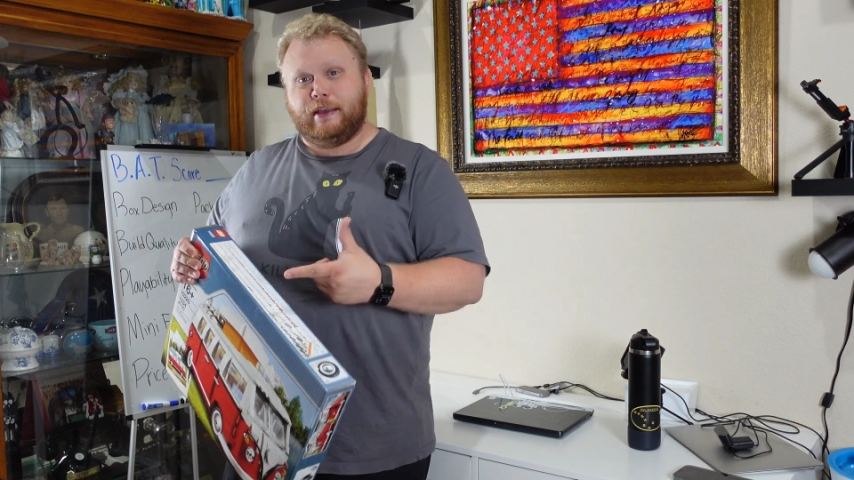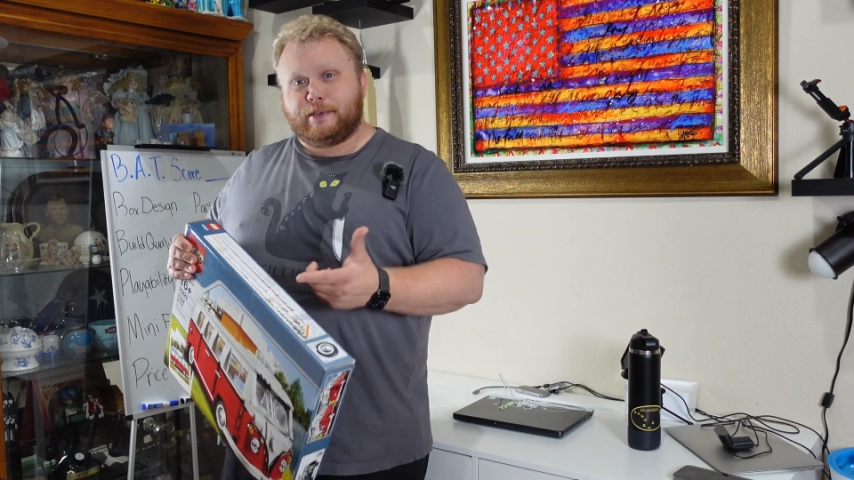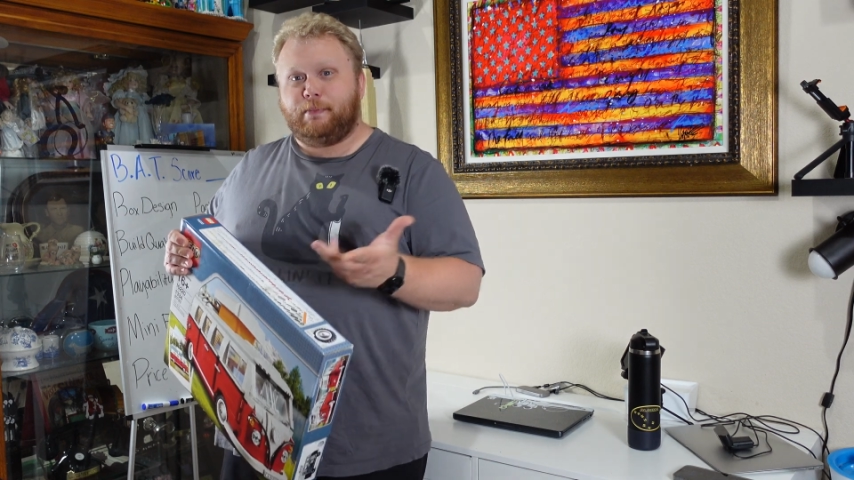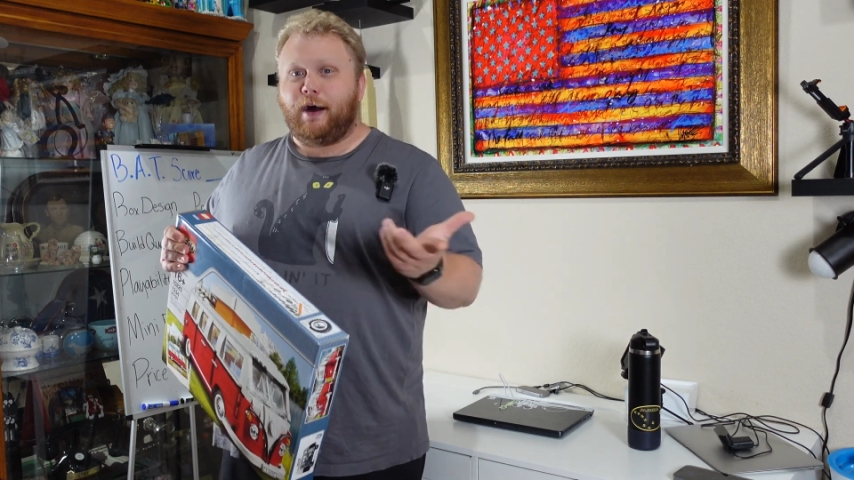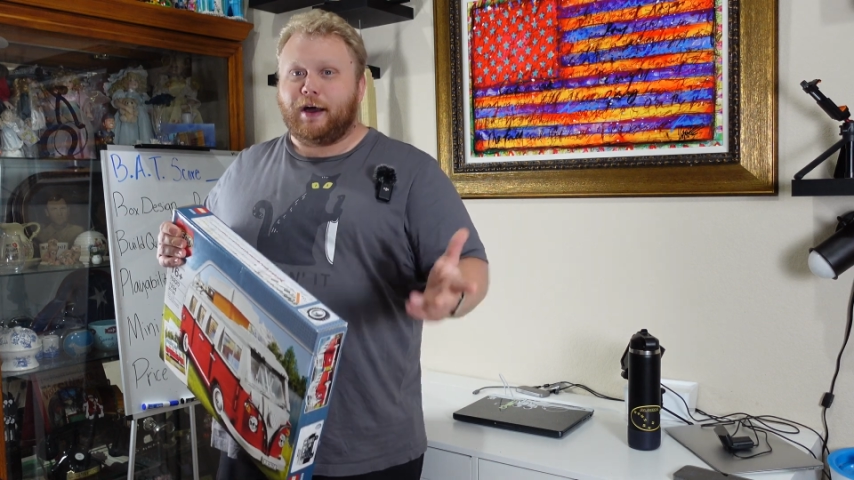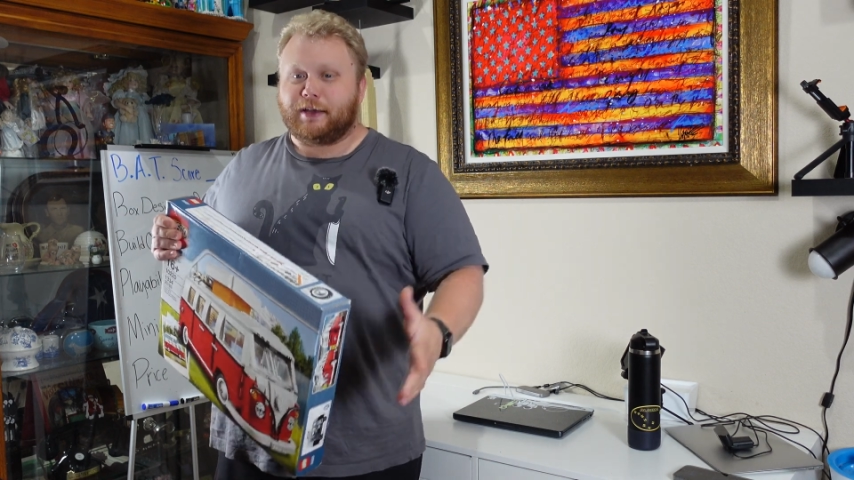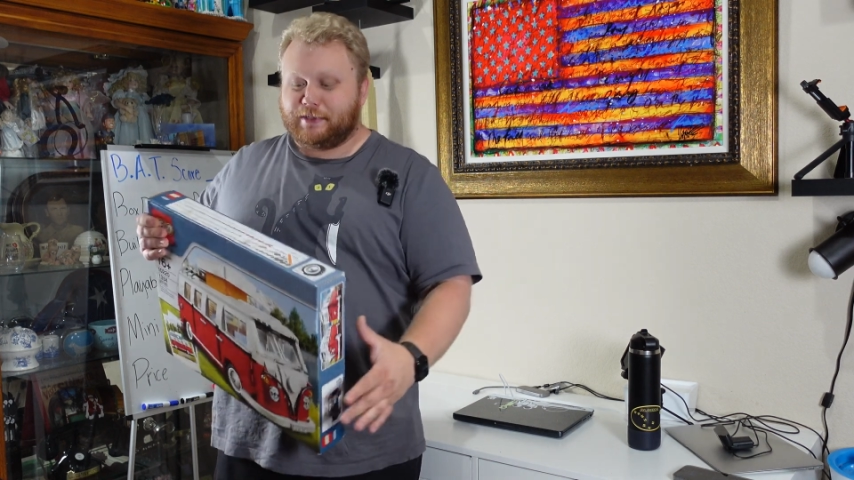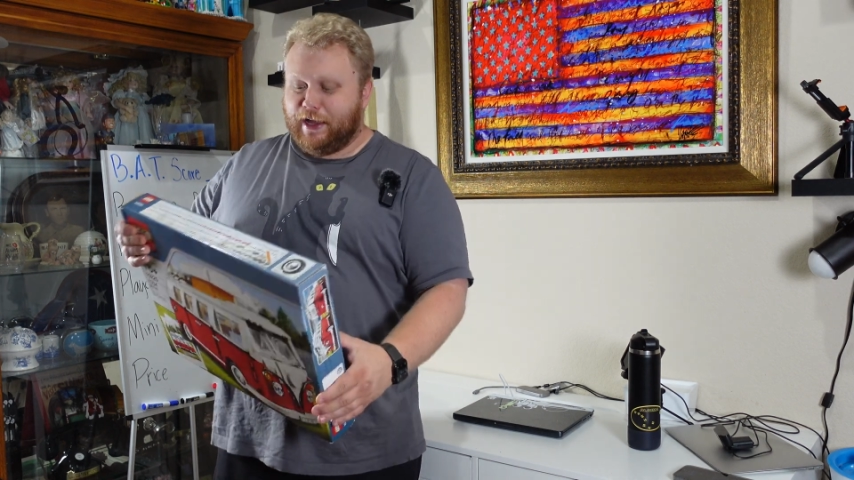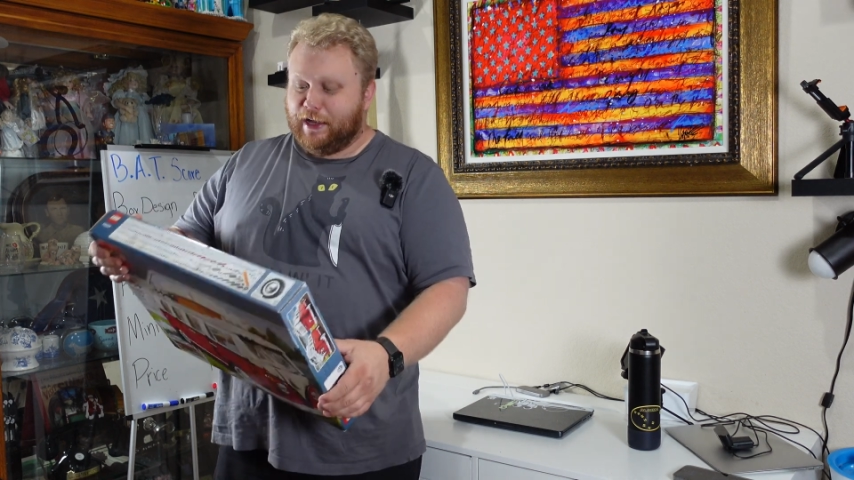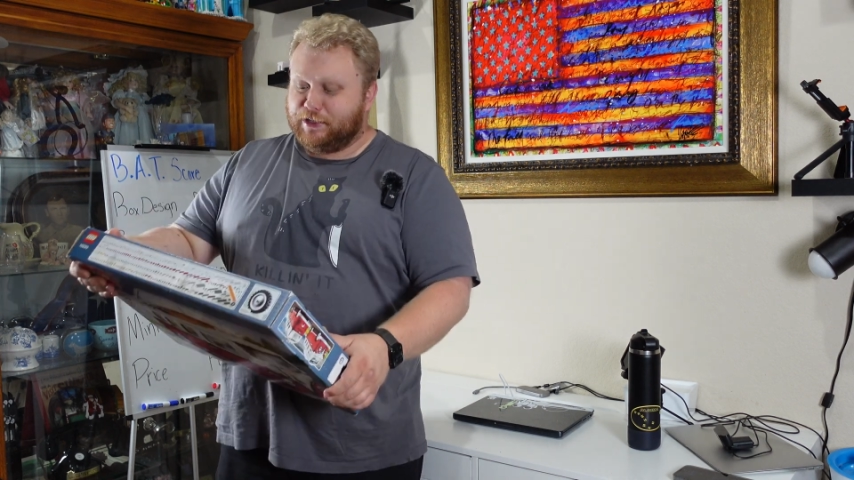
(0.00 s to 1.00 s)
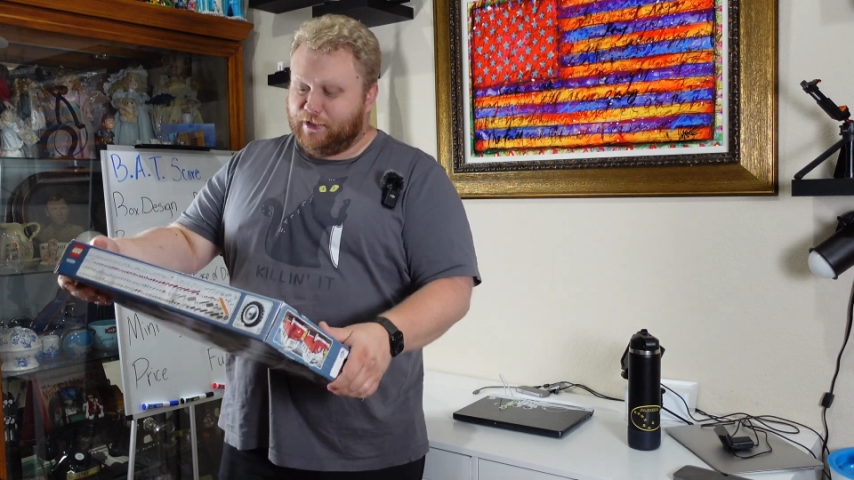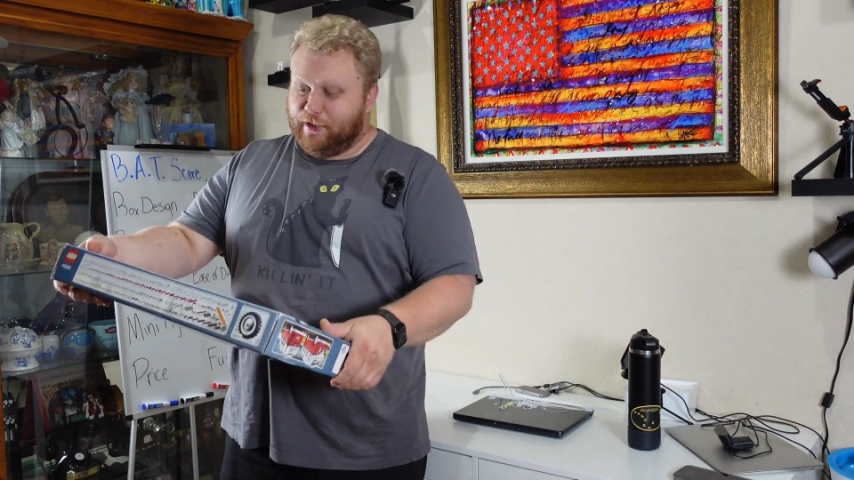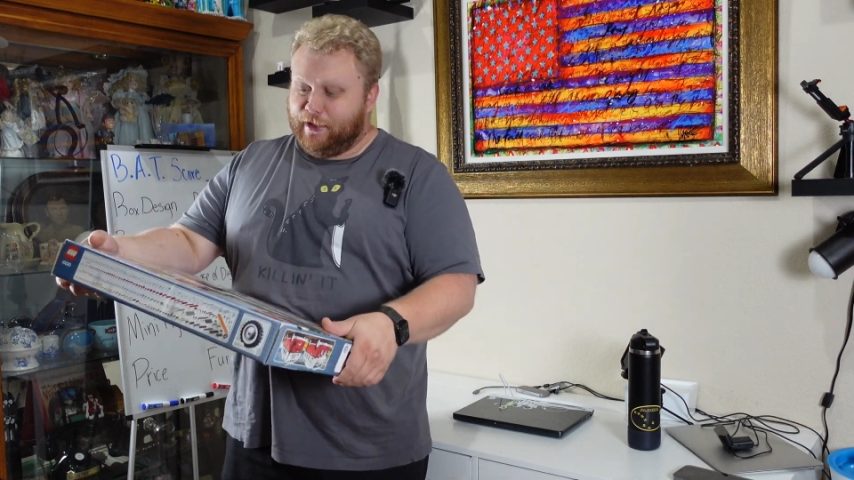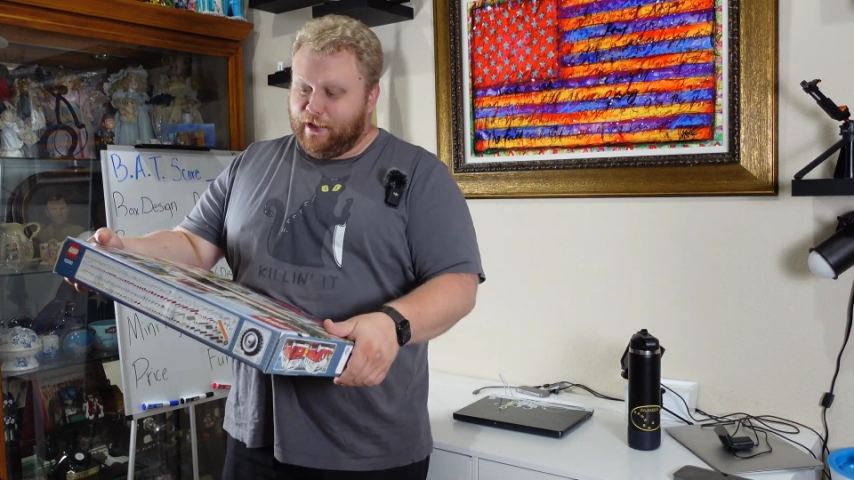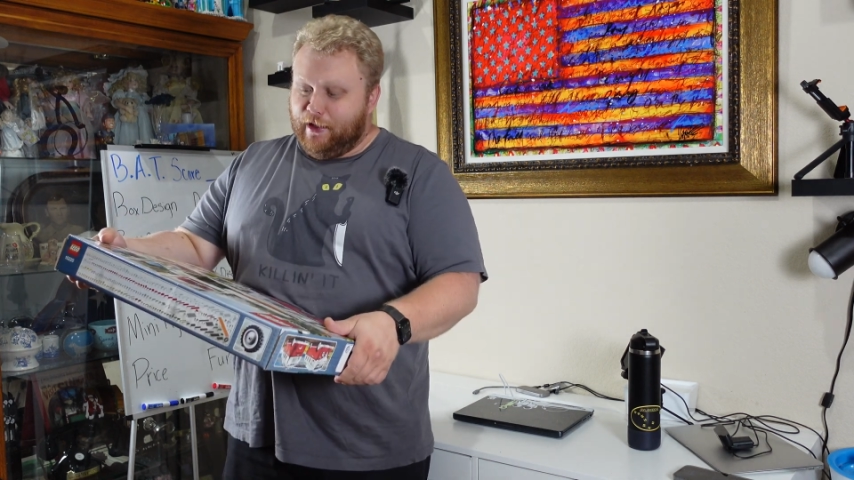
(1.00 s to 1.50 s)
this box
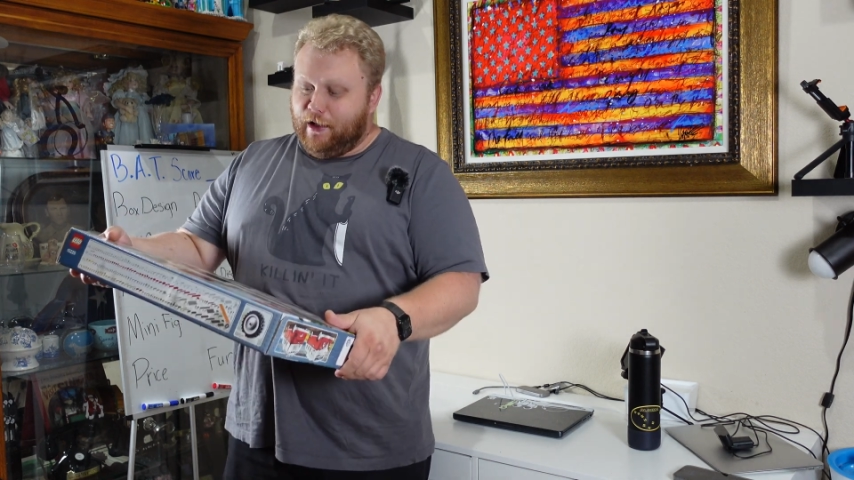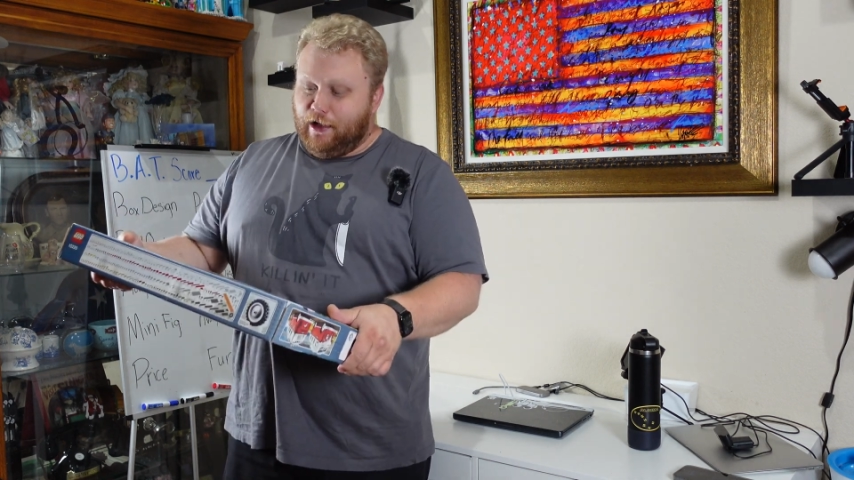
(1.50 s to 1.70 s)
actually,